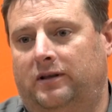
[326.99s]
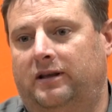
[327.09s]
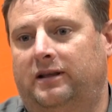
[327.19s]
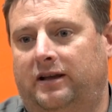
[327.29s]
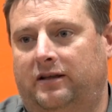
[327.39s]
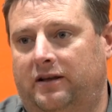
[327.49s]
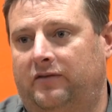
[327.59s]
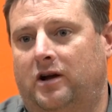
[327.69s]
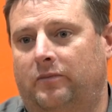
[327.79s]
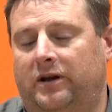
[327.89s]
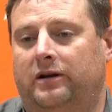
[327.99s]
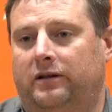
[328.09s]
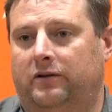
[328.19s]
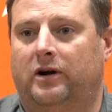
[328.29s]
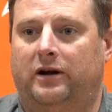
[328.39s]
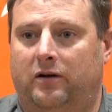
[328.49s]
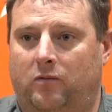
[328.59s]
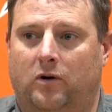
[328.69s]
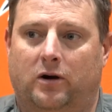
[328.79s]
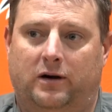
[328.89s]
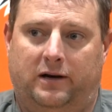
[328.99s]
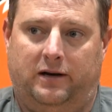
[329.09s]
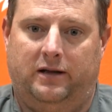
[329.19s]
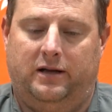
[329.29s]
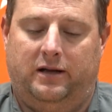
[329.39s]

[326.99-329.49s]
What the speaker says: I think they've come in and they're ready to work, and